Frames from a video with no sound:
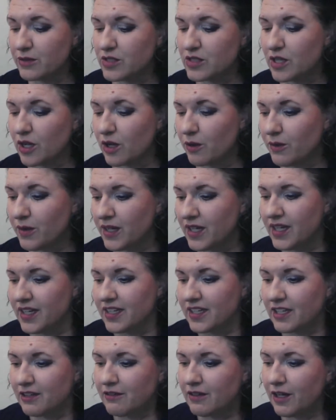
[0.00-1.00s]
So
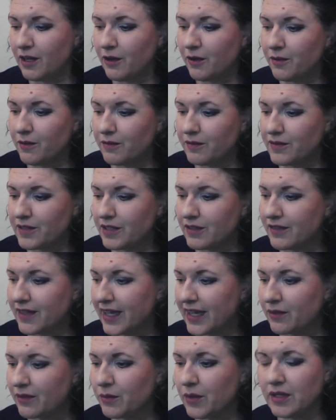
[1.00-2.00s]
you know, you're
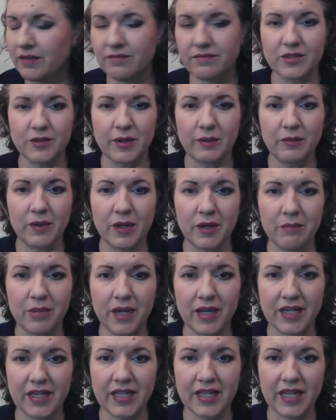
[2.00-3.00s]
like, well, do I want
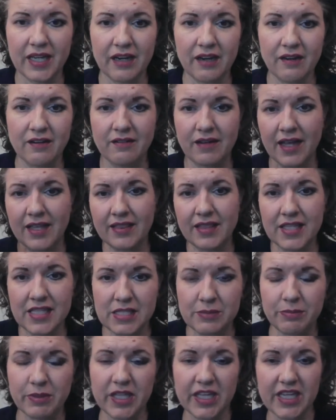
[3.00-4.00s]
body care at this
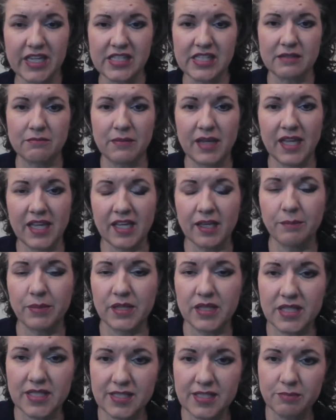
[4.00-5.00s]
place and makeup
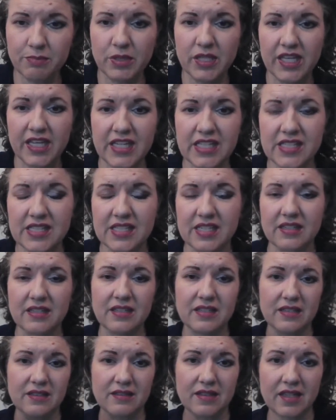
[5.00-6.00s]
at this place
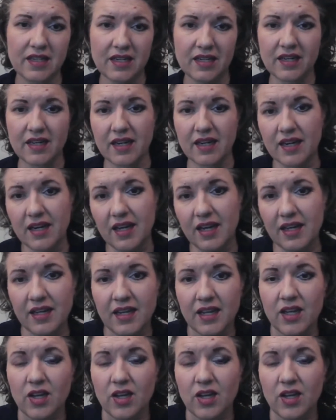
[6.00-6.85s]
and da da da da da